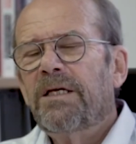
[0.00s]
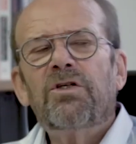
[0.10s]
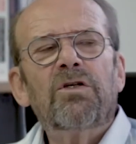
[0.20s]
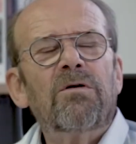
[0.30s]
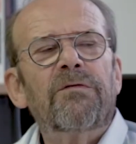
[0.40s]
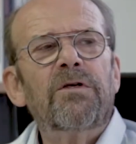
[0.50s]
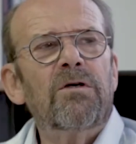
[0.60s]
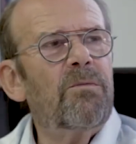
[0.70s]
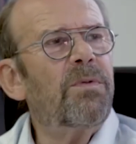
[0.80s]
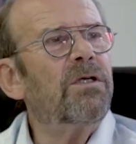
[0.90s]
issue
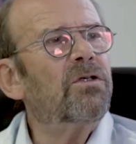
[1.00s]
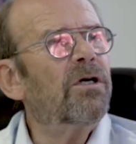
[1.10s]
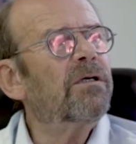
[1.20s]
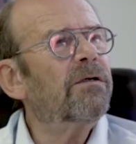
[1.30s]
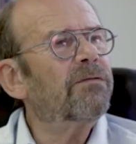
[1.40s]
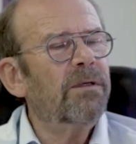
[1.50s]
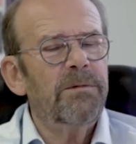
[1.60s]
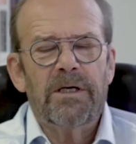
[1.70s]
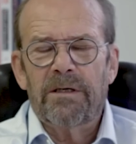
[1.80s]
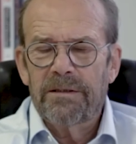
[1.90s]
of the European Journal of
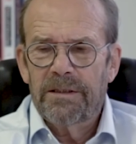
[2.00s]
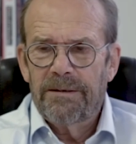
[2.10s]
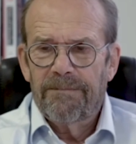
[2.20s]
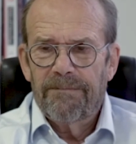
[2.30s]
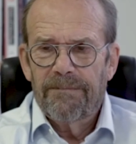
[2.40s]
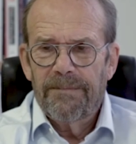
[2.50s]
Criminology.